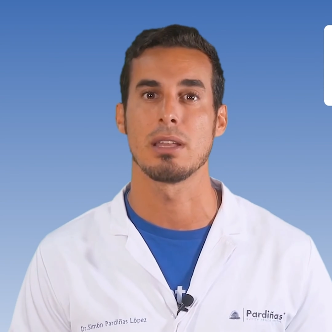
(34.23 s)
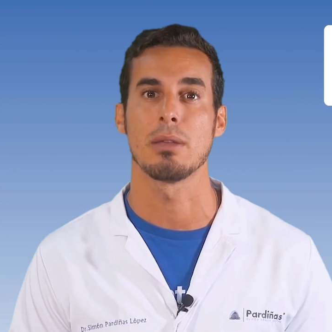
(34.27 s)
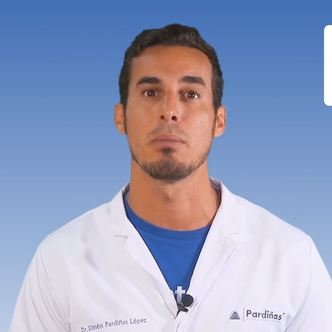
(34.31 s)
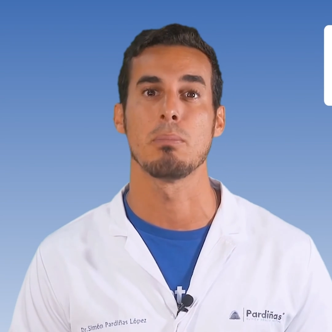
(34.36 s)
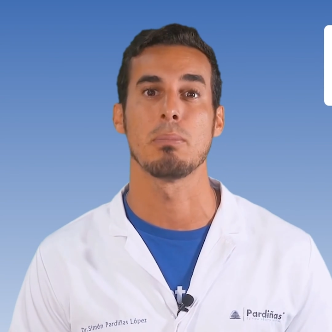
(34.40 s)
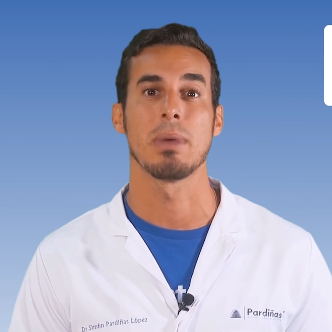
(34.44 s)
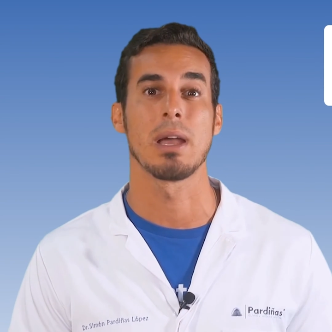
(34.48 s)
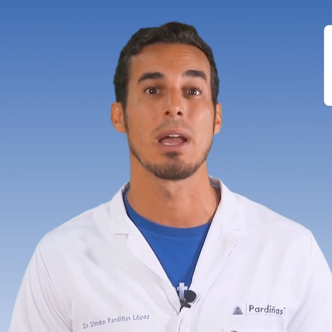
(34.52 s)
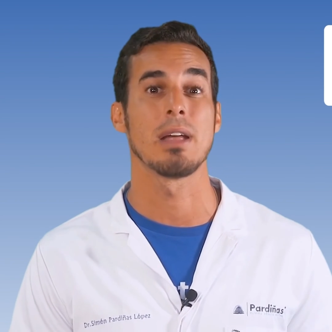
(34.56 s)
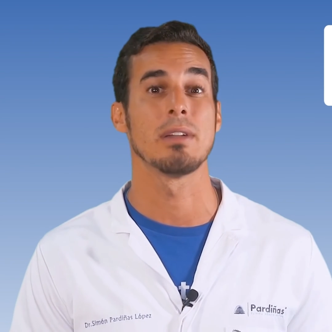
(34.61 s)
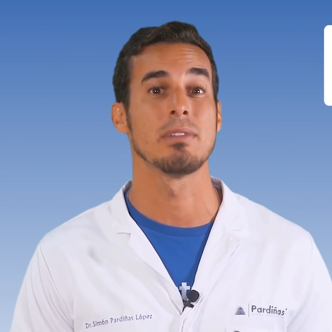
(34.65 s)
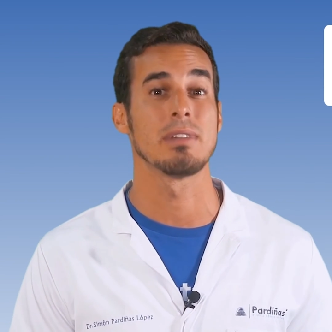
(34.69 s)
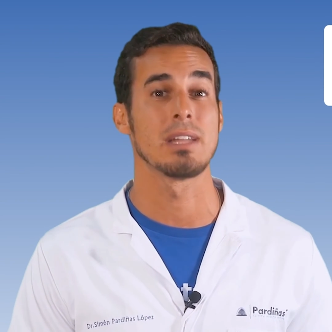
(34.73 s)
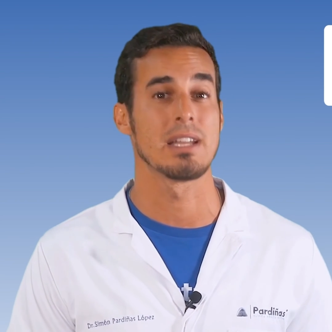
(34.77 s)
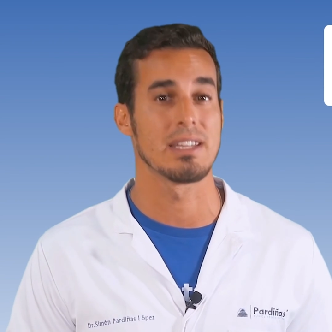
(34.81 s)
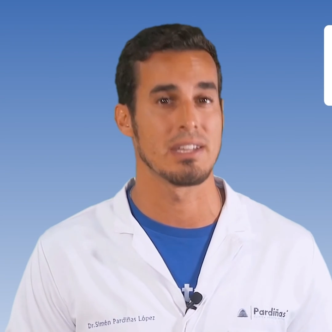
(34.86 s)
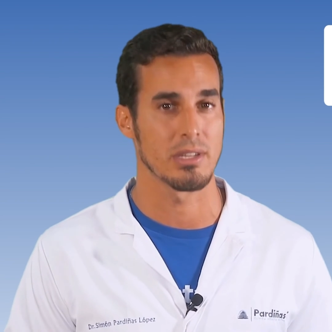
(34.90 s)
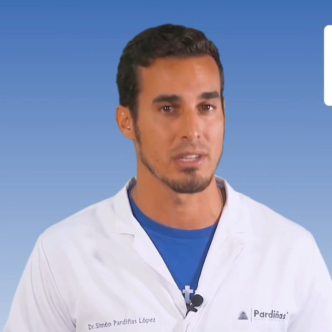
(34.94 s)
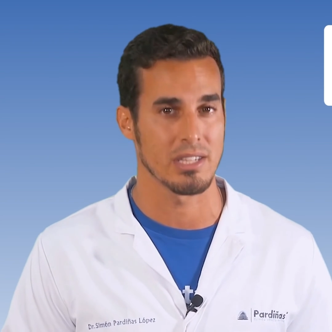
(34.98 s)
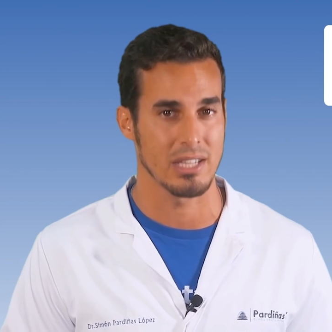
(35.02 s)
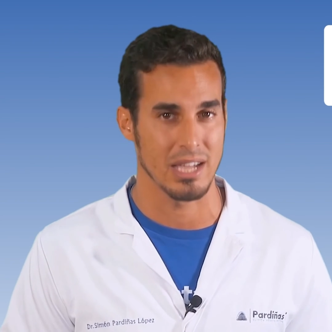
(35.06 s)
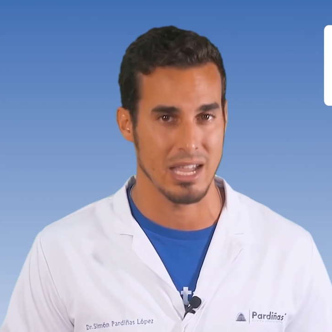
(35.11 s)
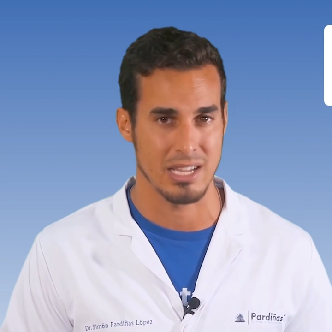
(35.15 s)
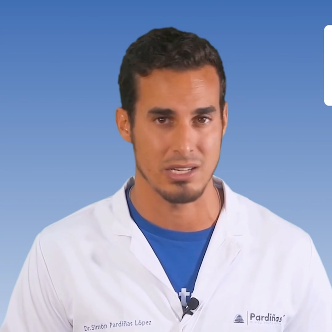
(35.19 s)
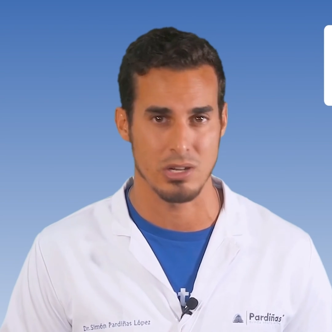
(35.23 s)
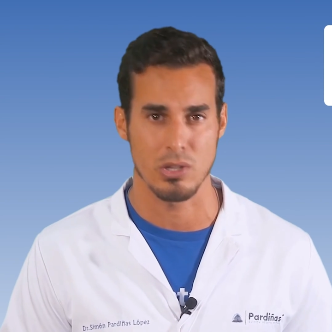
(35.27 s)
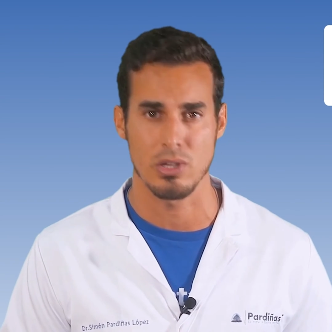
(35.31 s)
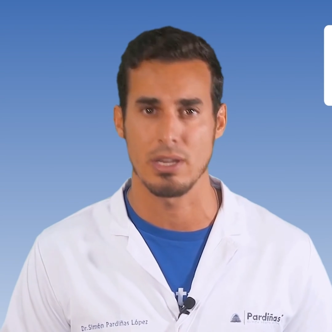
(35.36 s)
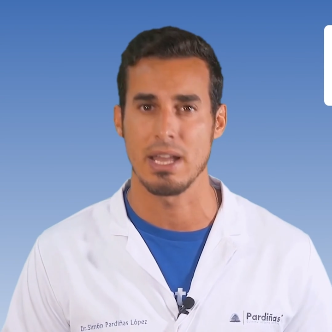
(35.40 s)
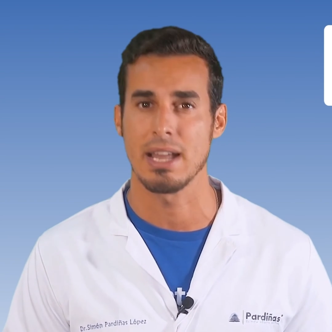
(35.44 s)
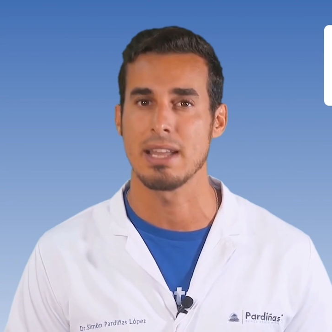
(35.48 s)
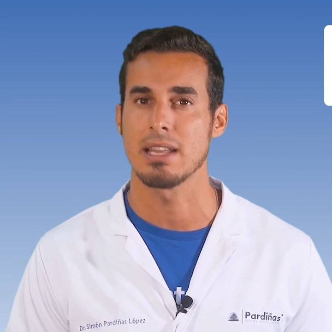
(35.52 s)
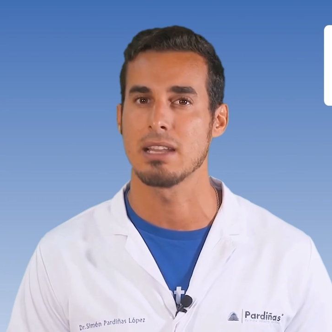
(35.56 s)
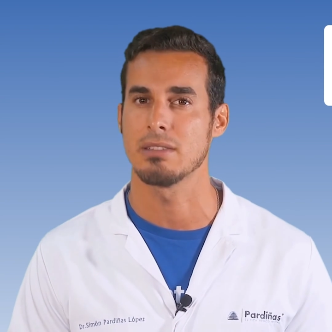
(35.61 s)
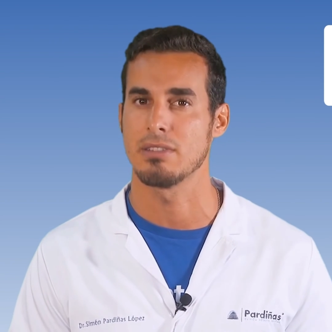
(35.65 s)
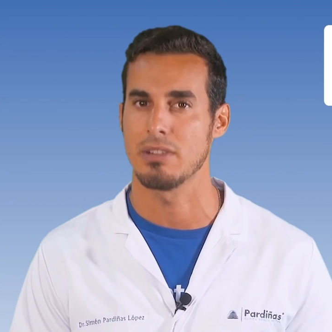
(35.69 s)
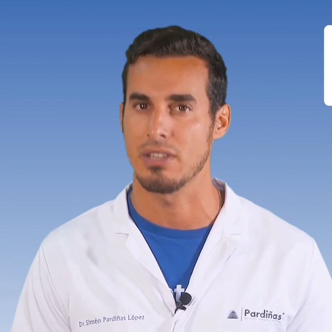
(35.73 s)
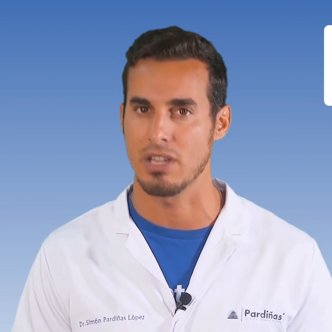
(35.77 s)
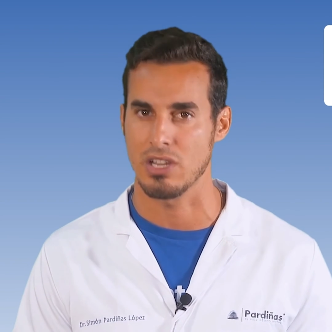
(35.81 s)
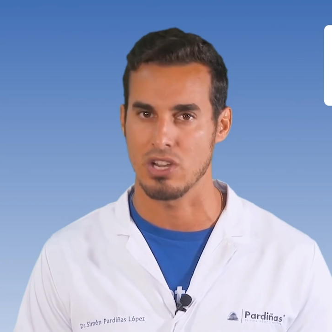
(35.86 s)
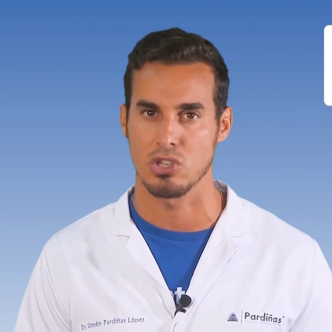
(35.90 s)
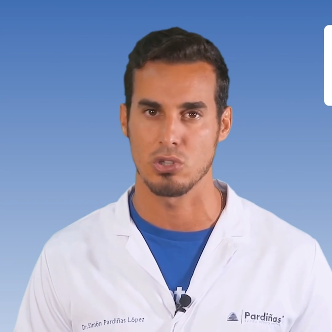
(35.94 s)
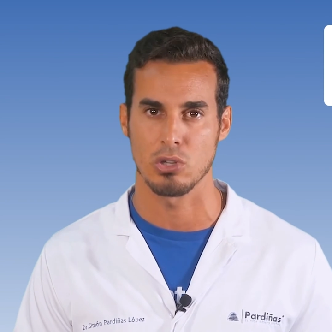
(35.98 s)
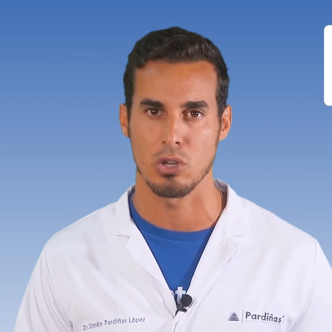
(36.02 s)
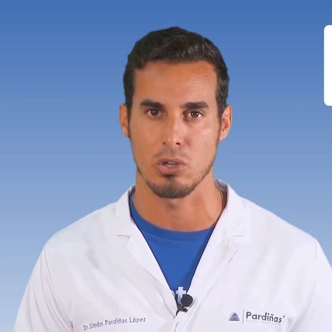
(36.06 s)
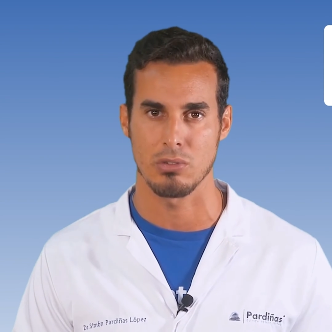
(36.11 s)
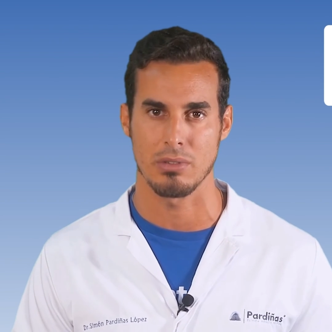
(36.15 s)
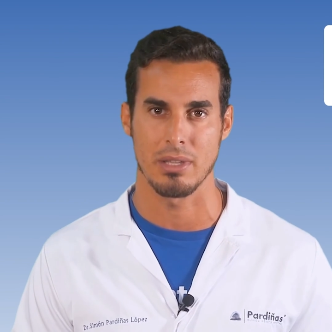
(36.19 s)
blood vessels, and connective
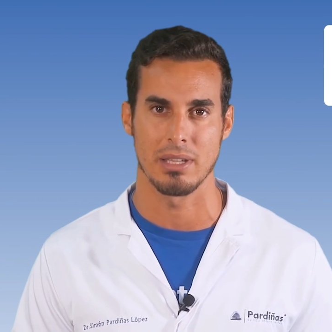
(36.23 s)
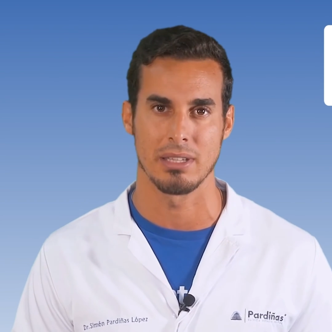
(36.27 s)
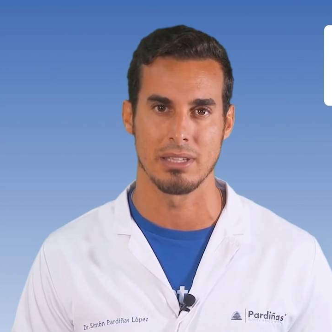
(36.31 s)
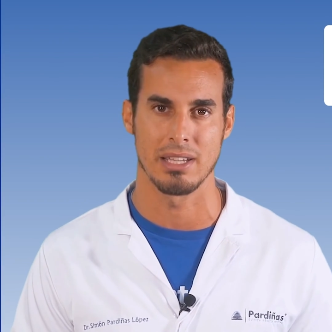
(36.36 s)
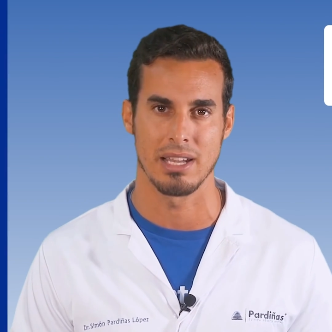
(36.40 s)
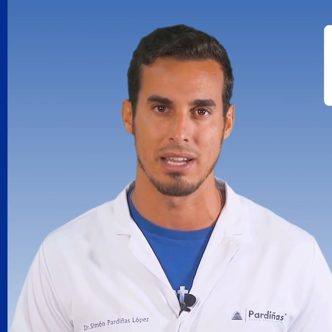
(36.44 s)
tissue of the